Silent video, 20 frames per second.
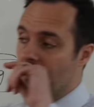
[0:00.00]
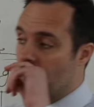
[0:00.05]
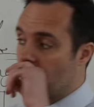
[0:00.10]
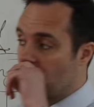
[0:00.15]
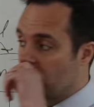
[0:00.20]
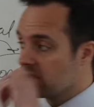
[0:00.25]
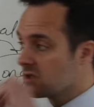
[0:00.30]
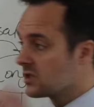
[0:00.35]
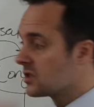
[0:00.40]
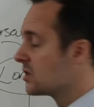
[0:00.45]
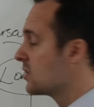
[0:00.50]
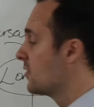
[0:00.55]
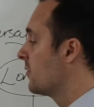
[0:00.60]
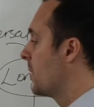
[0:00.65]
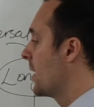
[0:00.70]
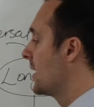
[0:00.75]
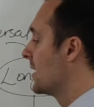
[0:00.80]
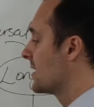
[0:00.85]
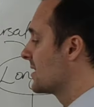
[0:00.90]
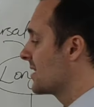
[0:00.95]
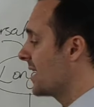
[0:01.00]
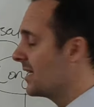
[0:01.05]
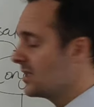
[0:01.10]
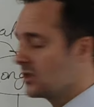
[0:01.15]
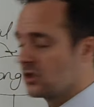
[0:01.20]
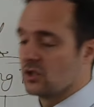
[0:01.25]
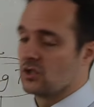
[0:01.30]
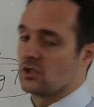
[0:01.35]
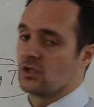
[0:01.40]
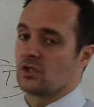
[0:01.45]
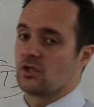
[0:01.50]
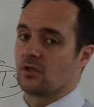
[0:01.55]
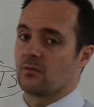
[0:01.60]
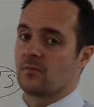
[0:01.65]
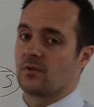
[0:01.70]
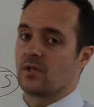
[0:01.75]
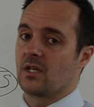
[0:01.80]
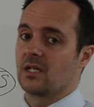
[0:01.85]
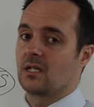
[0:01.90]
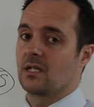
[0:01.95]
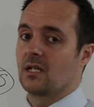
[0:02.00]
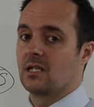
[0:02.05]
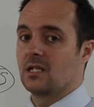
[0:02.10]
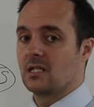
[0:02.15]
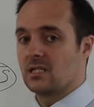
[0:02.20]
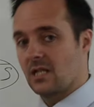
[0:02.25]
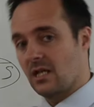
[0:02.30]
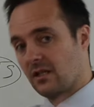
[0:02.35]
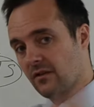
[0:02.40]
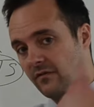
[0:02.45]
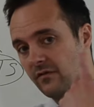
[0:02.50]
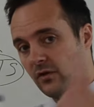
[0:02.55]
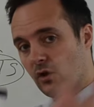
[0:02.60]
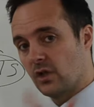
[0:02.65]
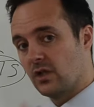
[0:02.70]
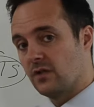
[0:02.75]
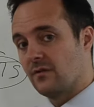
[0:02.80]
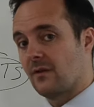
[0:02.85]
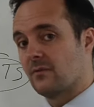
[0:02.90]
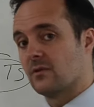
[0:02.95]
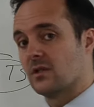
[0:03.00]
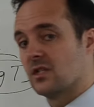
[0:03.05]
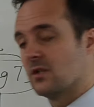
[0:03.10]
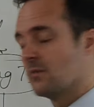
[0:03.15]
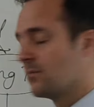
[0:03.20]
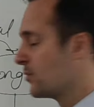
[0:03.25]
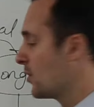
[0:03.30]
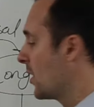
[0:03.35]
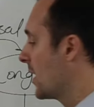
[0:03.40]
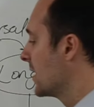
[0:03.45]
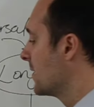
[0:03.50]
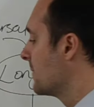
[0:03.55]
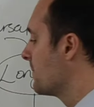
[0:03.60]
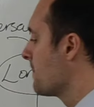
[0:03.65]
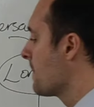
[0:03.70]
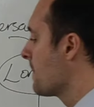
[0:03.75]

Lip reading: Once you've paid attention to something and it's kind of floating around in your brain,